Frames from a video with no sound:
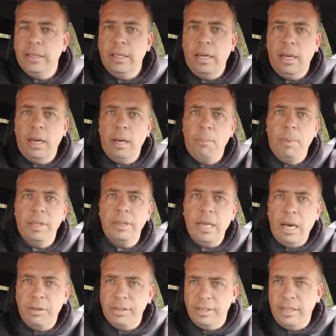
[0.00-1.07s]
Uh, but
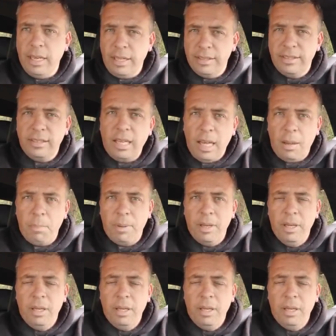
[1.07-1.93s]
now the second step